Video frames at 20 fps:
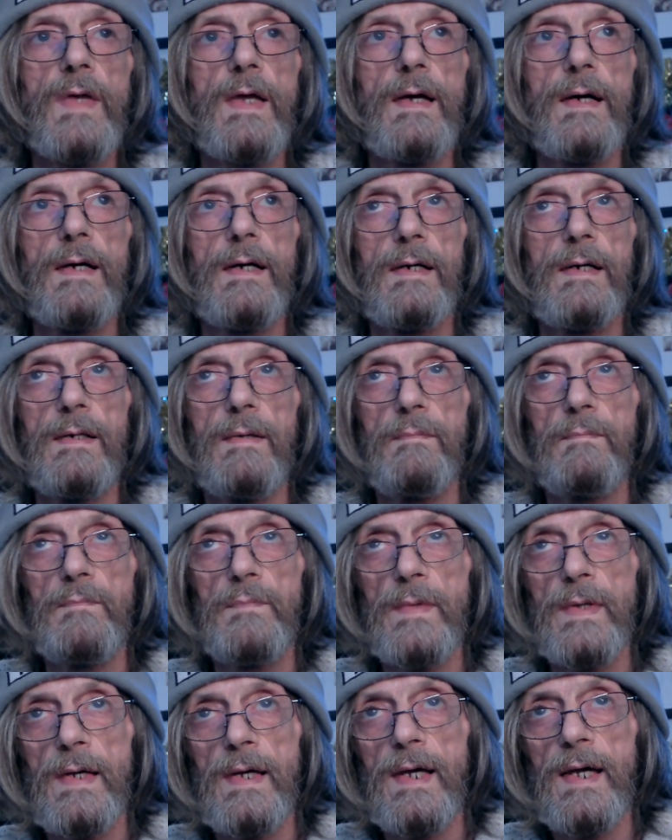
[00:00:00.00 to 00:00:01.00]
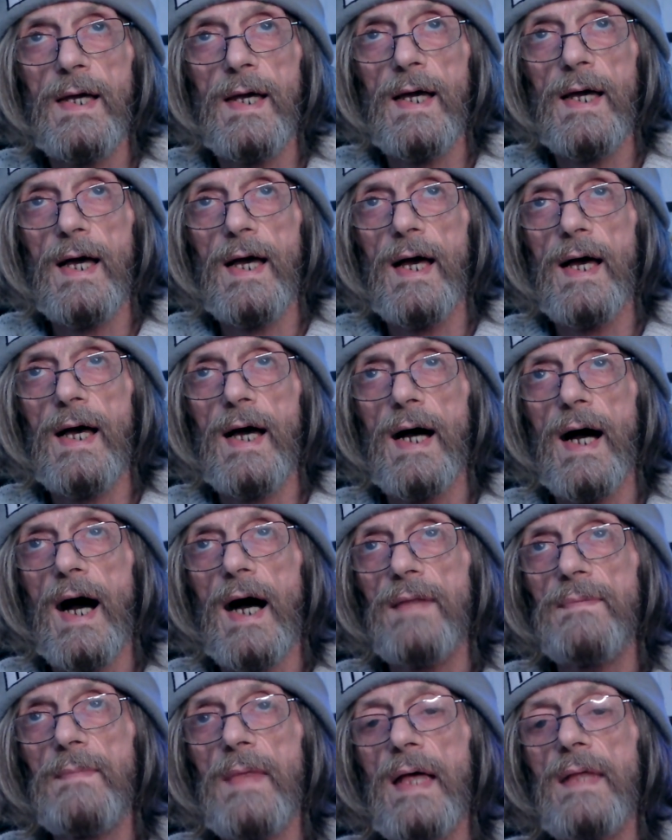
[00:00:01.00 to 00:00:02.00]
And
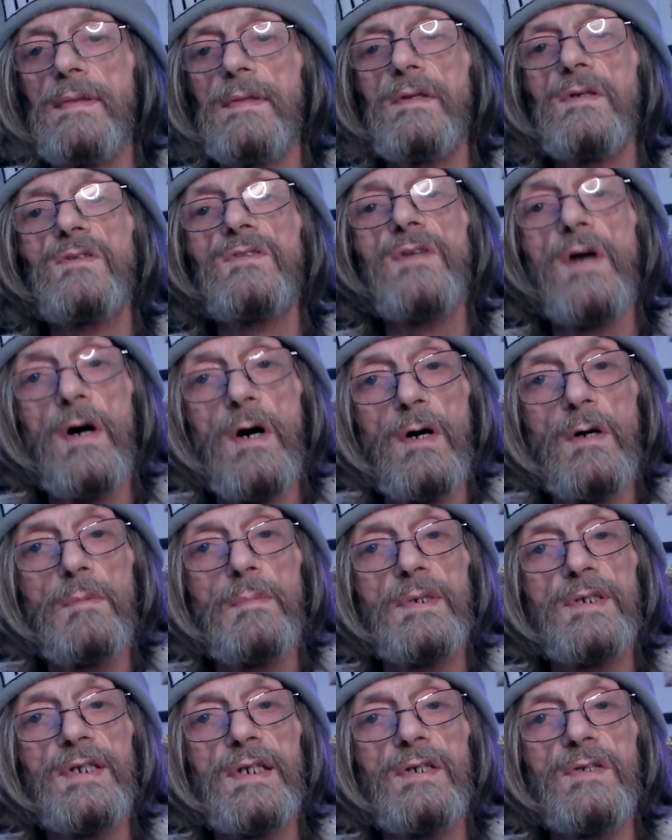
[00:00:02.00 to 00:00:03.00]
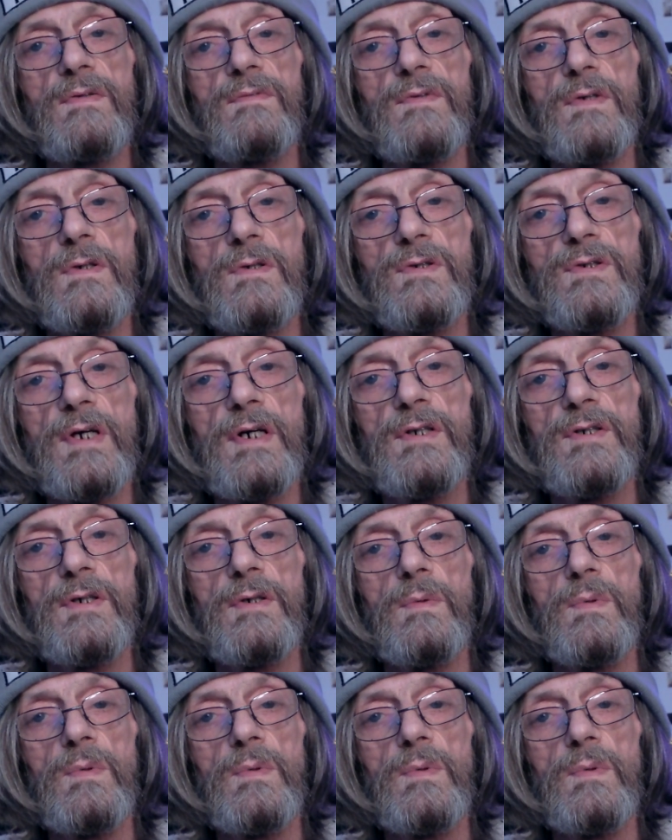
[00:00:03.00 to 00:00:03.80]
then there's the homeless interviews I do,